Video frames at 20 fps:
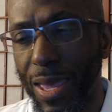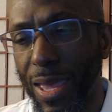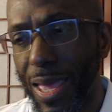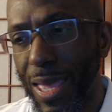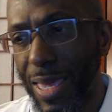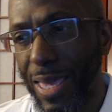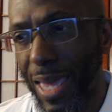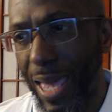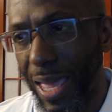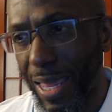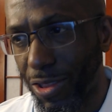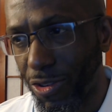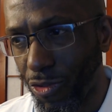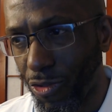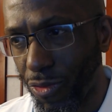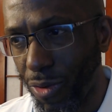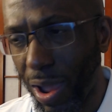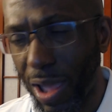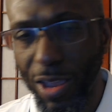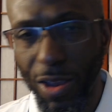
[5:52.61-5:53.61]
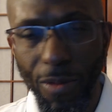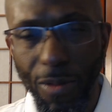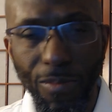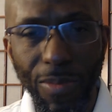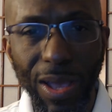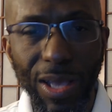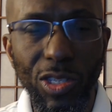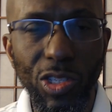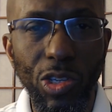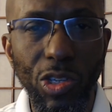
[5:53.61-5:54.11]
can try your
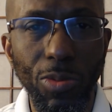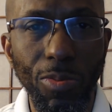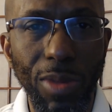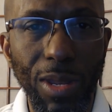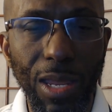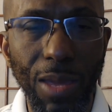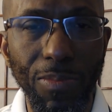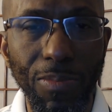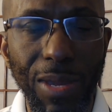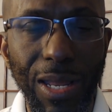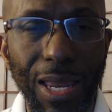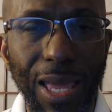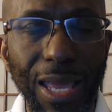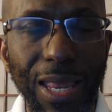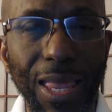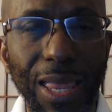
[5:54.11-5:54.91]
best to manipulate